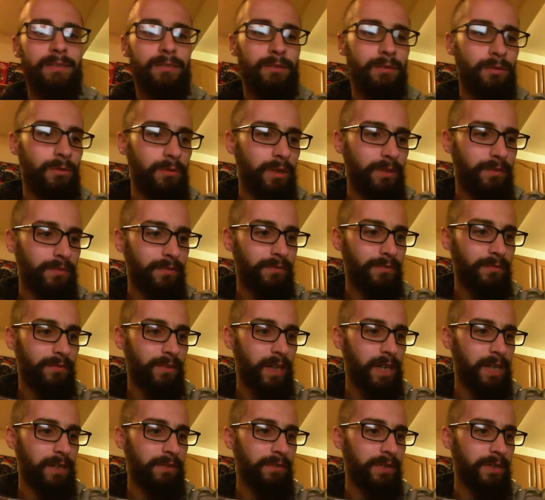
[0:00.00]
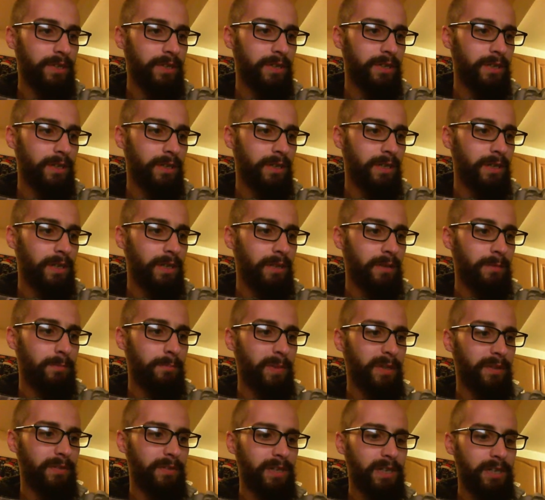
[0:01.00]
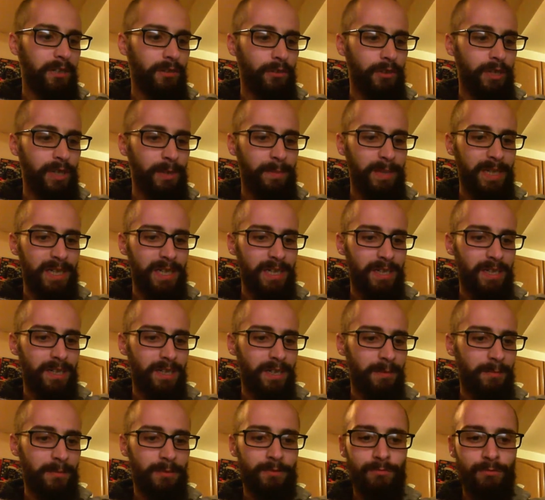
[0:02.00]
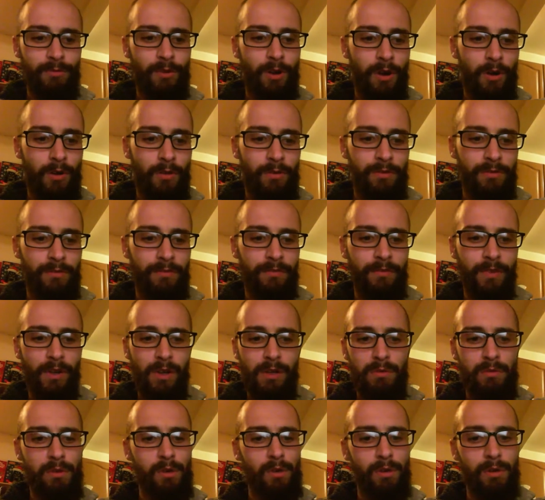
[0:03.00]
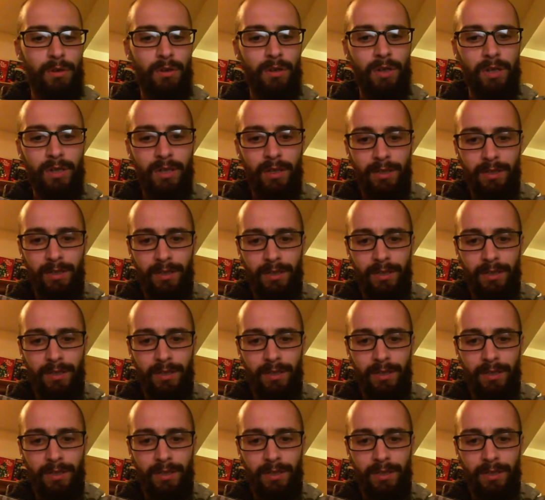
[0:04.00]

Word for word: all different flavors. Very creamy, cinnamon roll, faux hawk.